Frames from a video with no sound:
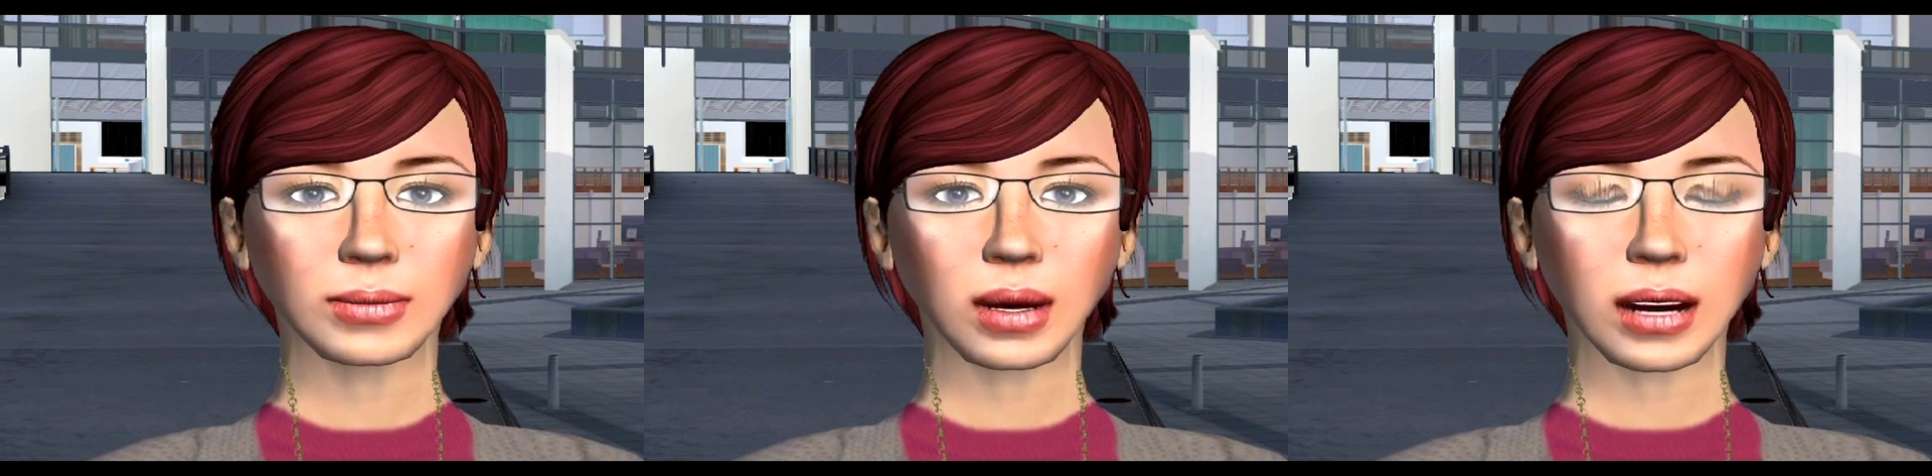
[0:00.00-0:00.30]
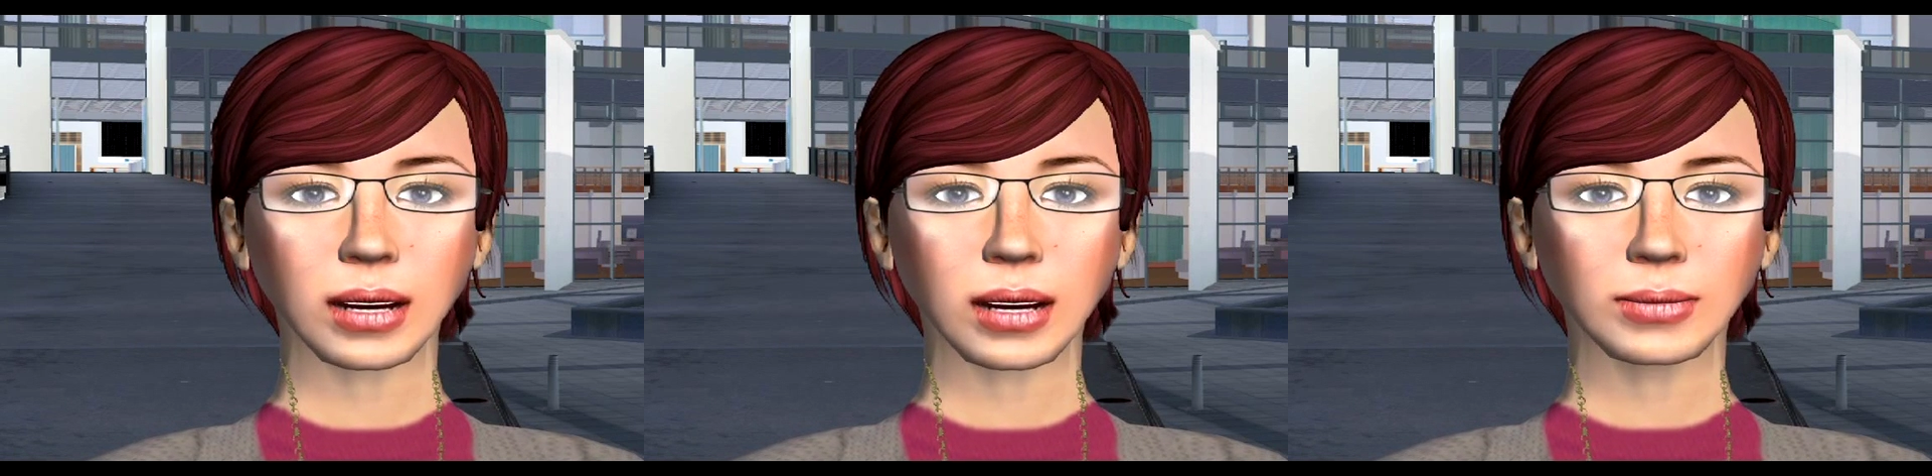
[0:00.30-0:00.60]
to
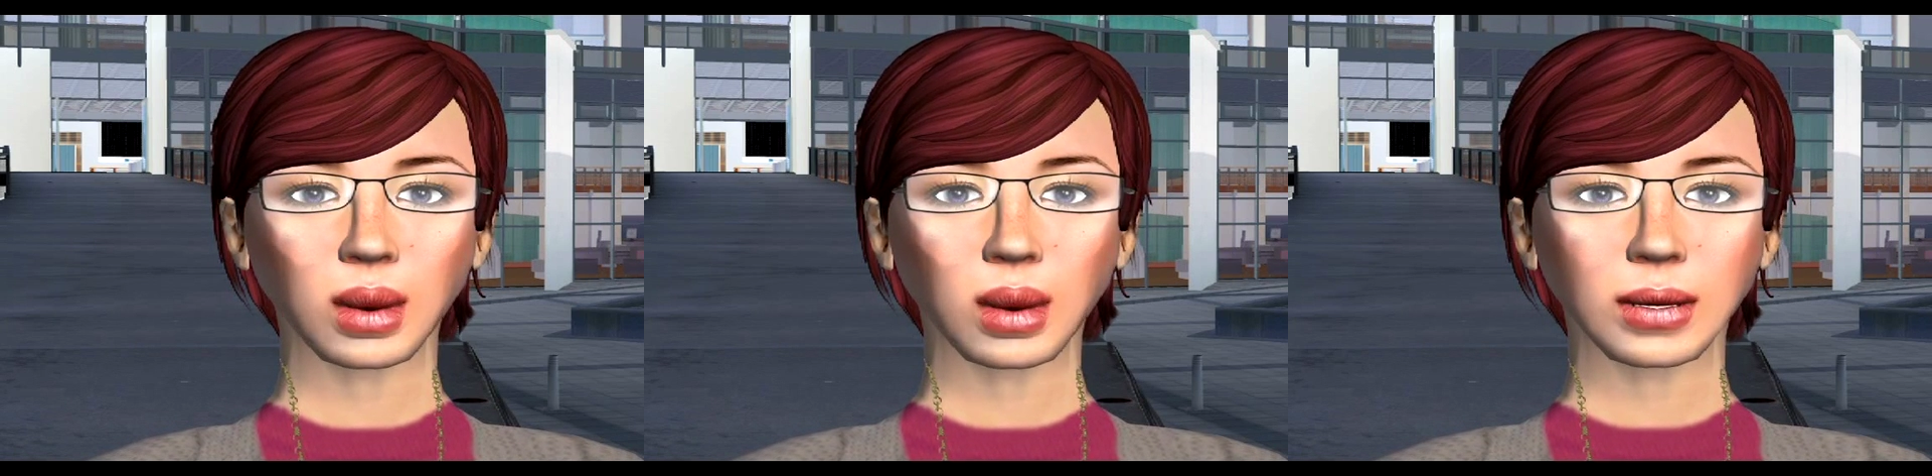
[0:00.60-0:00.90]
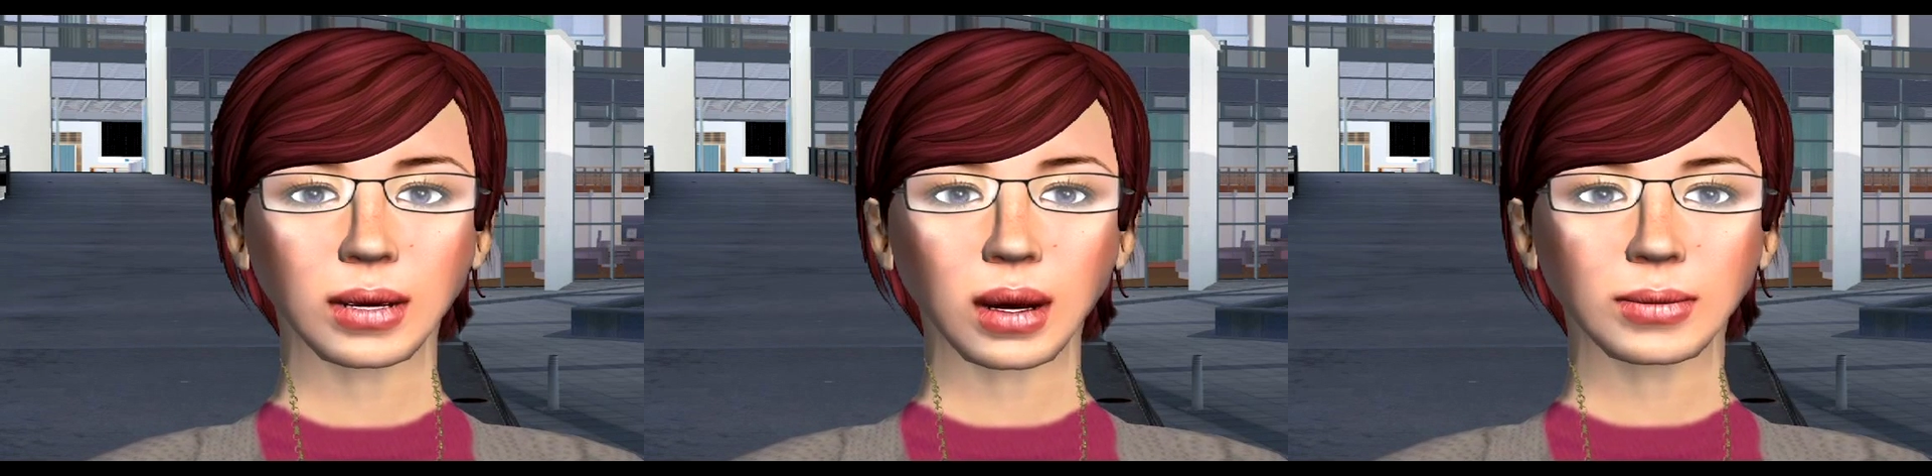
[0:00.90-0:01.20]
take a
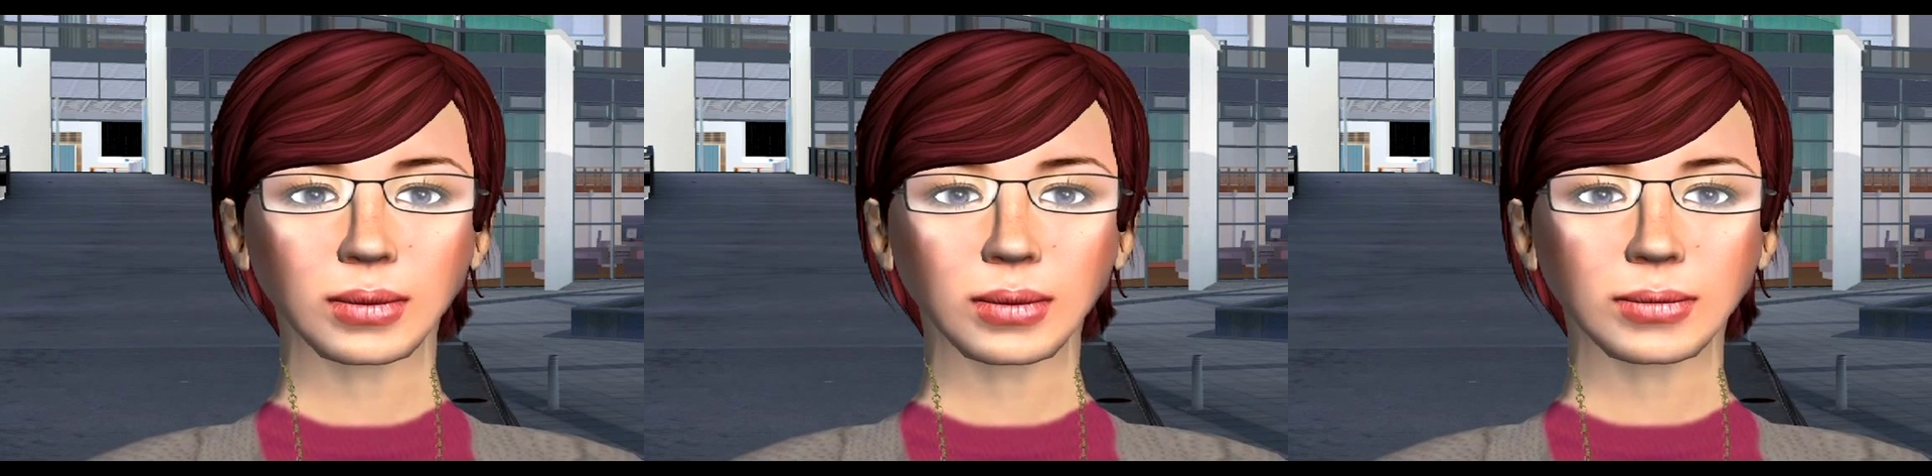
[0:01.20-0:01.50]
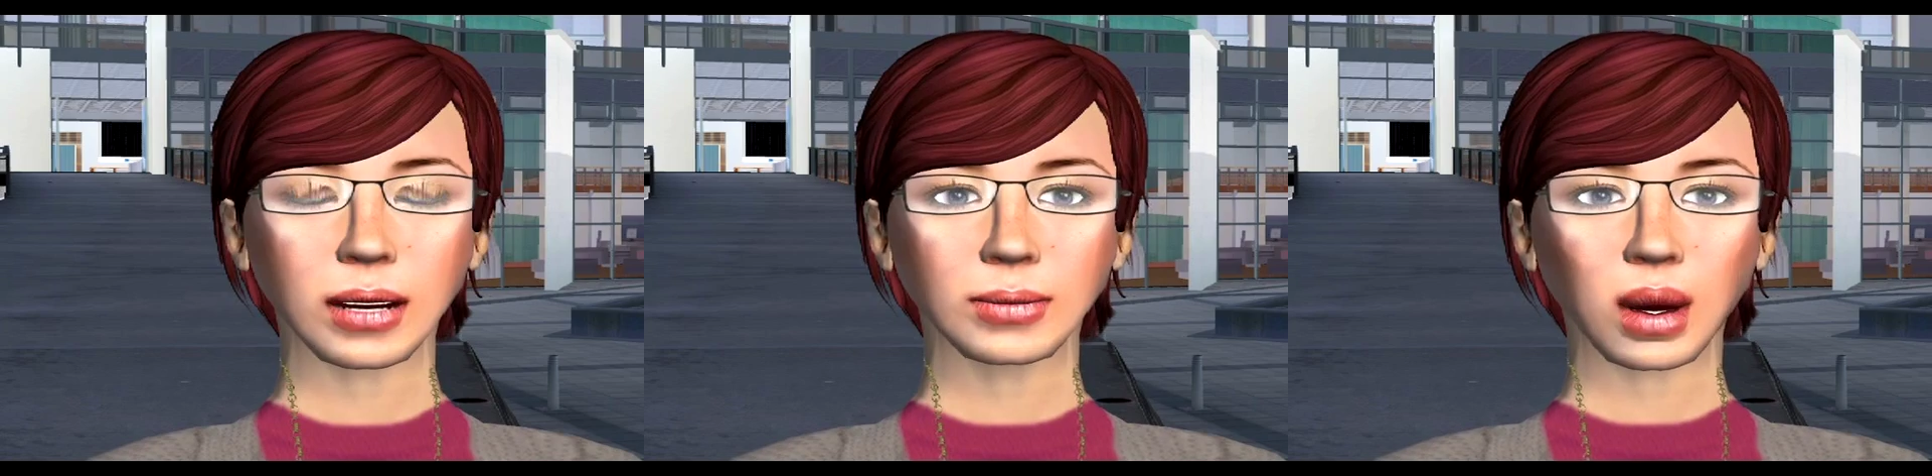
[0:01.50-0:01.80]
diagnostic
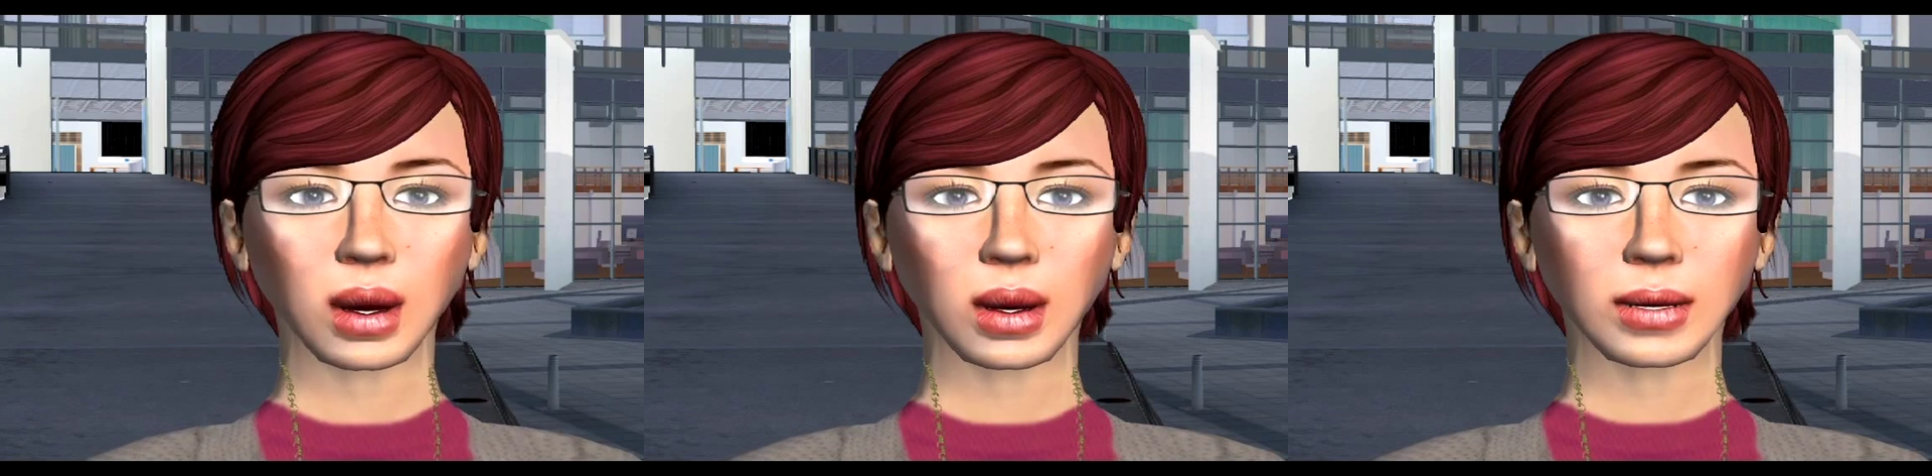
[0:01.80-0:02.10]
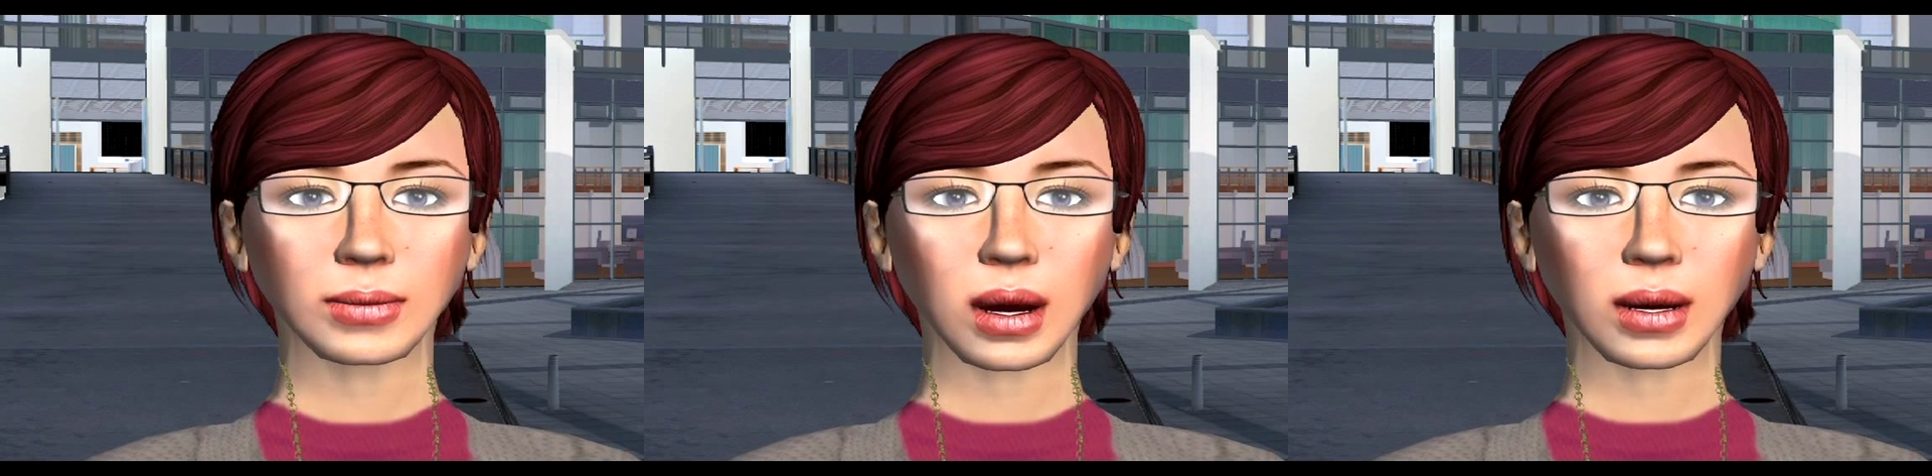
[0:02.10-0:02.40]
patient
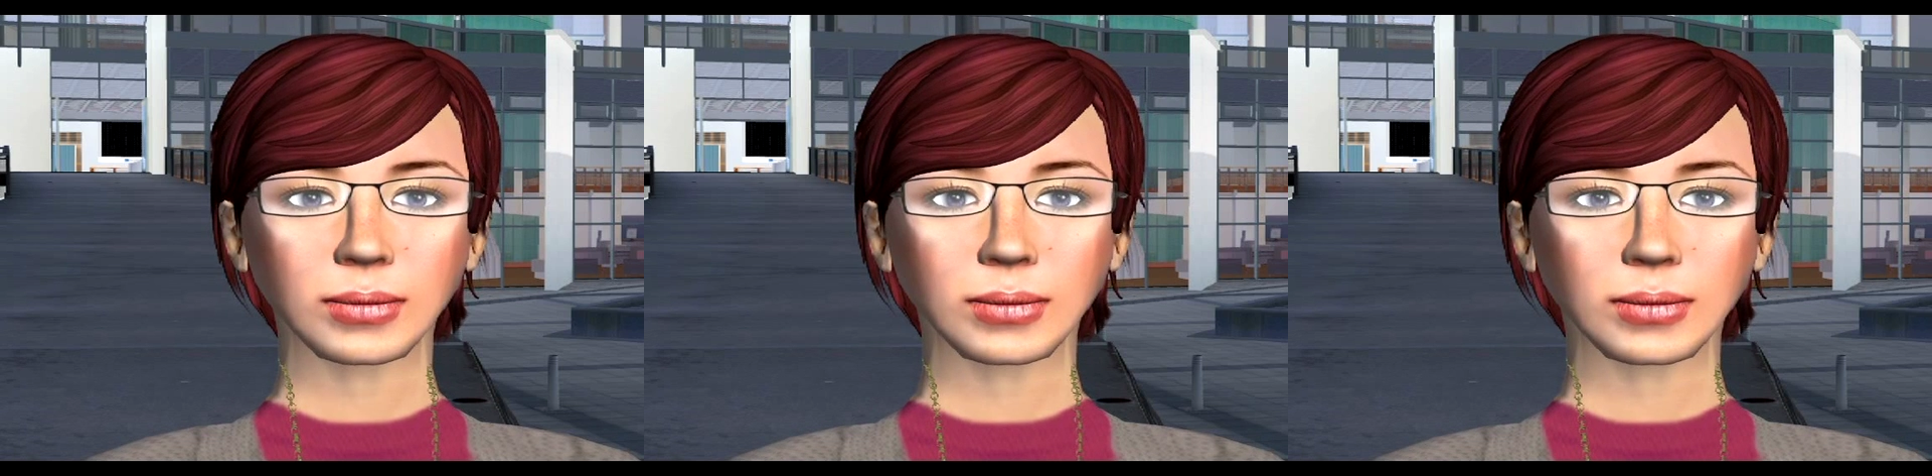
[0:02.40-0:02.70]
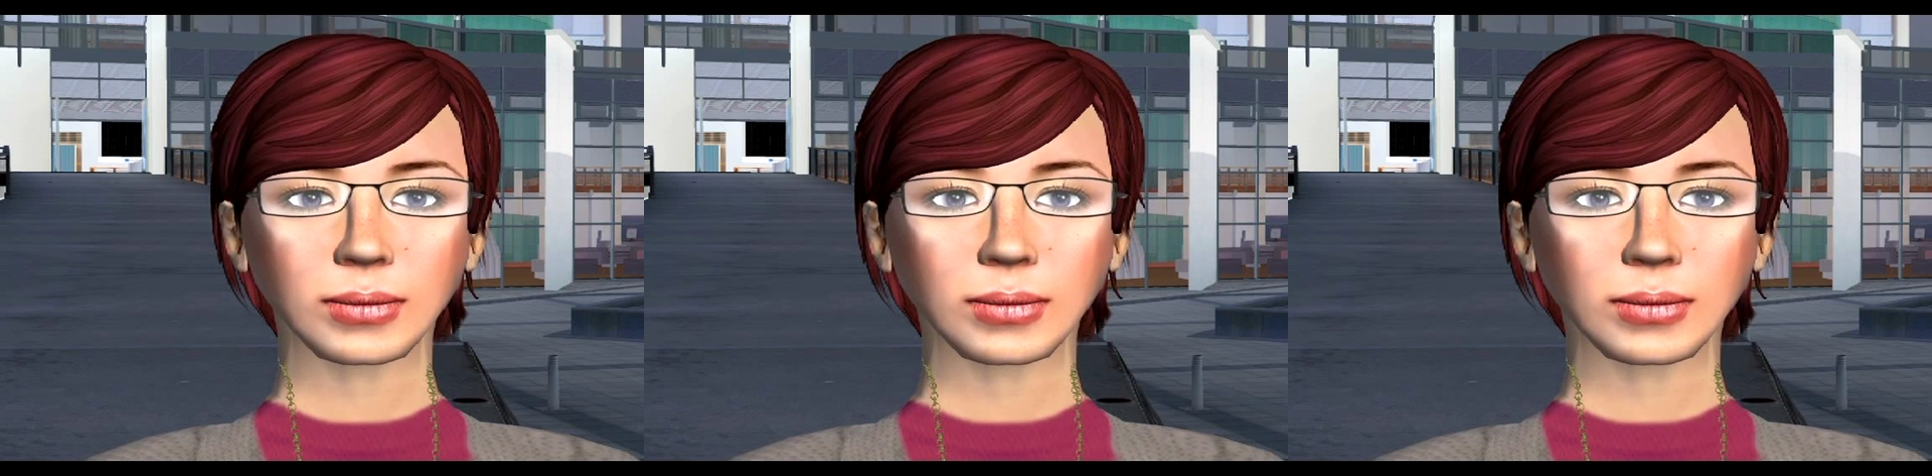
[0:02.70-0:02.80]
history.